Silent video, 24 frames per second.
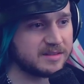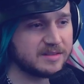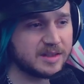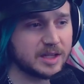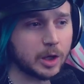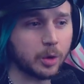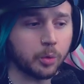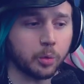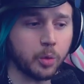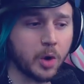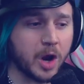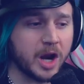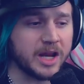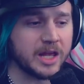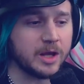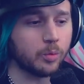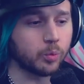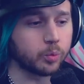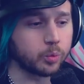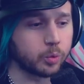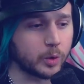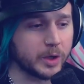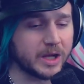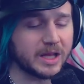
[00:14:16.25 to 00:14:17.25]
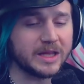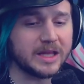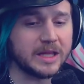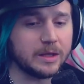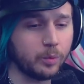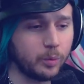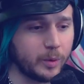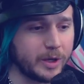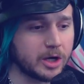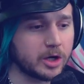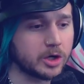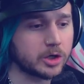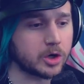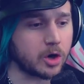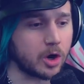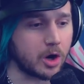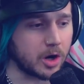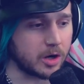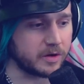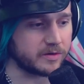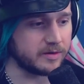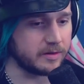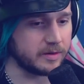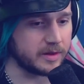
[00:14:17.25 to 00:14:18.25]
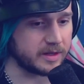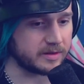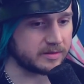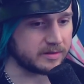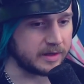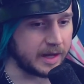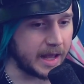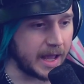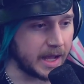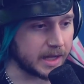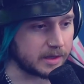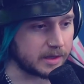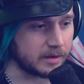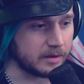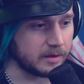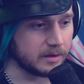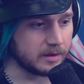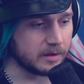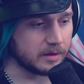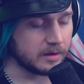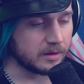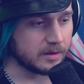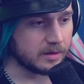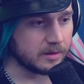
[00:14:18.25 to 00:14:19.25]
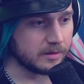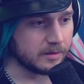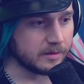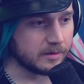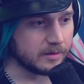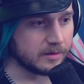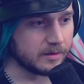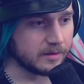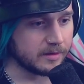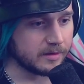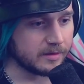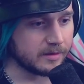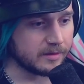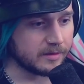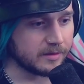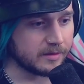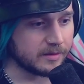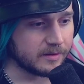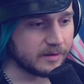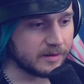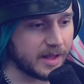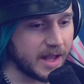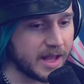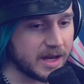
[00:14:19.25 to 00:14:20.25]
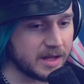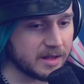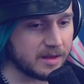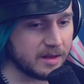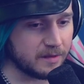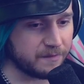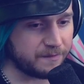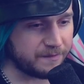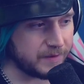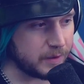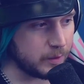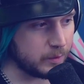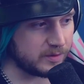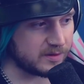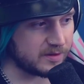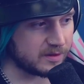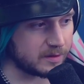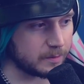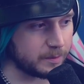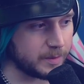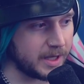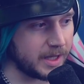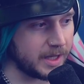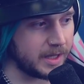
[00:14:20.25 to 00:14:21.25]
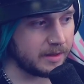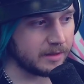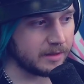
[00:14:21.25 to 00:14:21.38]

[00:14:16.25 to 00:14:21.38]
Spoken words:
They're running really weird cards in this deck. And it confuses me.